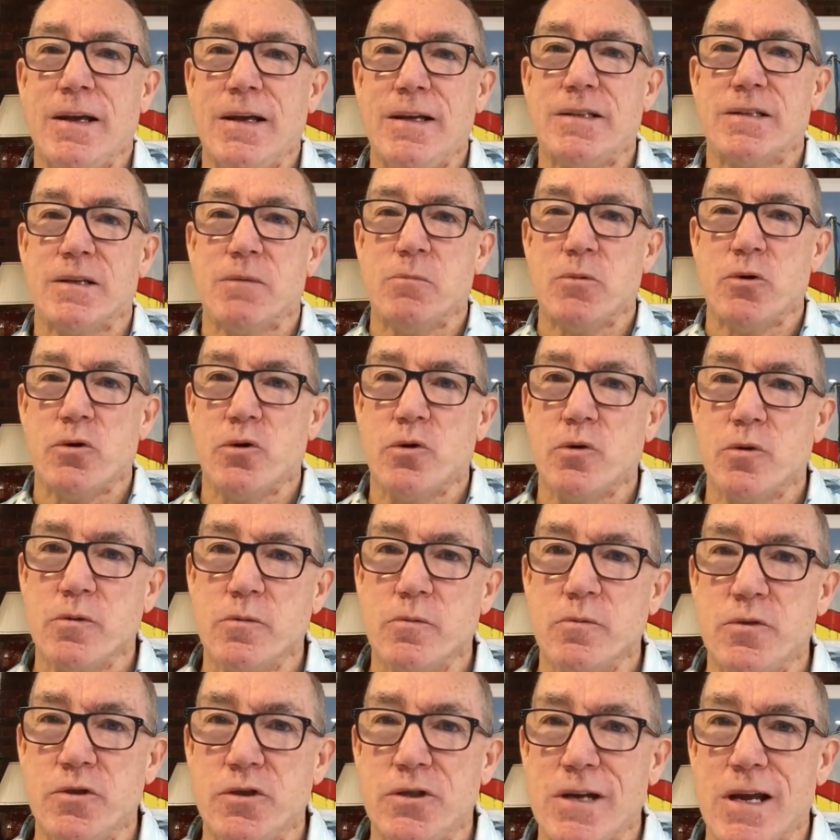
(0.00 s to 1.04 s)
It's a more
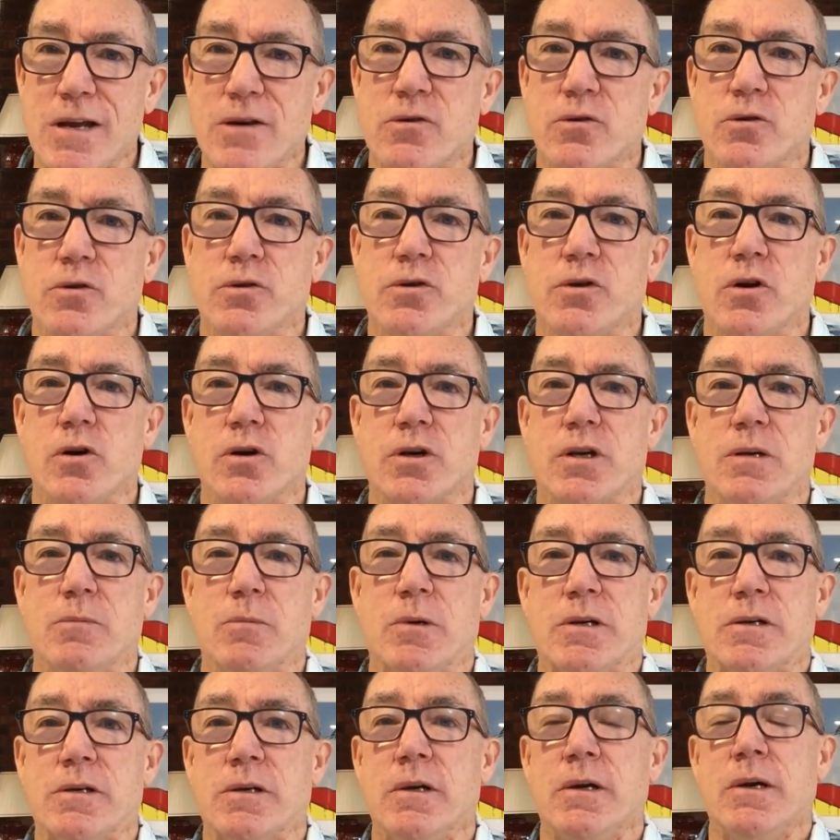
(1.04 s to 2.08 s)
general document.